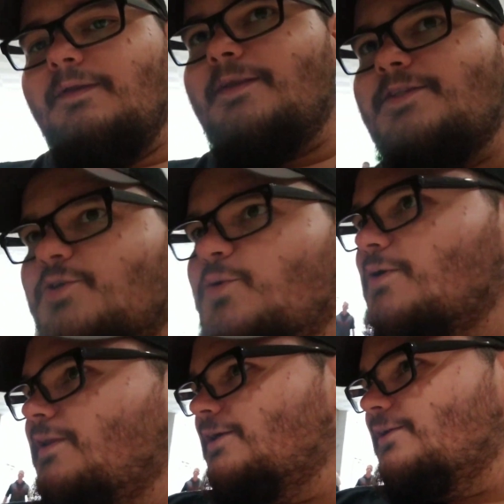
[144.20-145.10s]
This tour
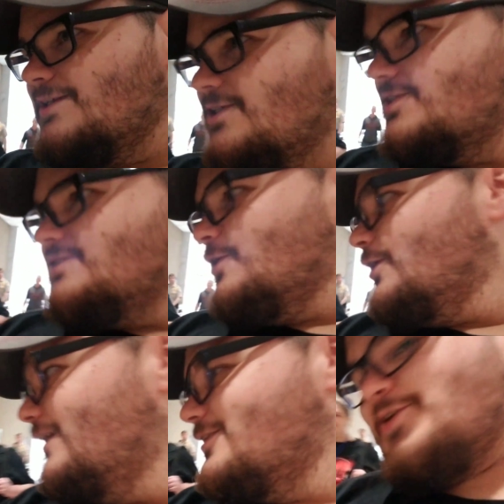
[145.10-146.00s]
literally just started.
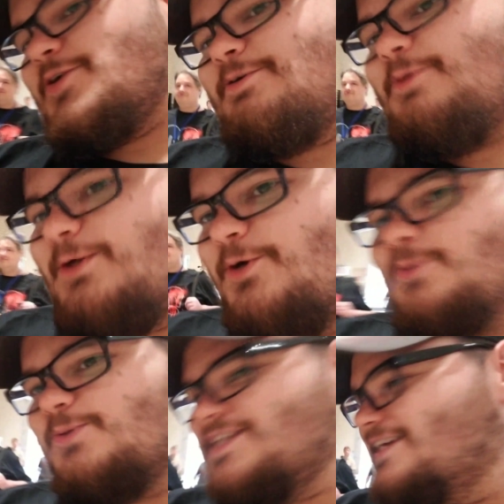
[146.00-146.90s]
It's already really
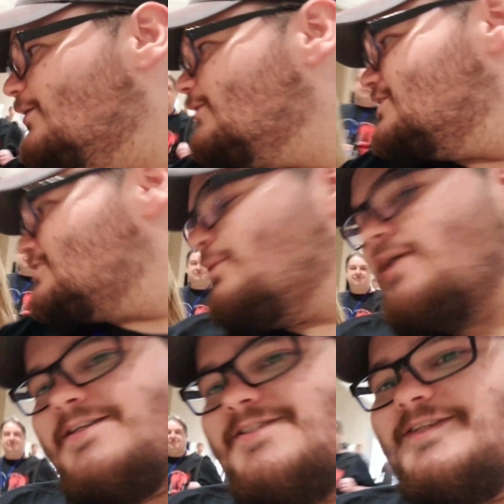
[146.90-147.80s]
cool seeing all these
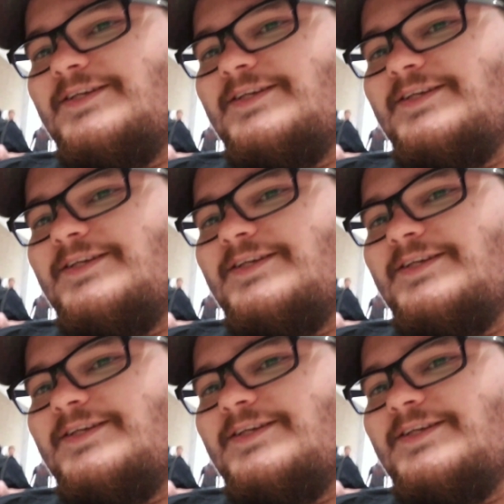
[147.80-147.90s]
spots.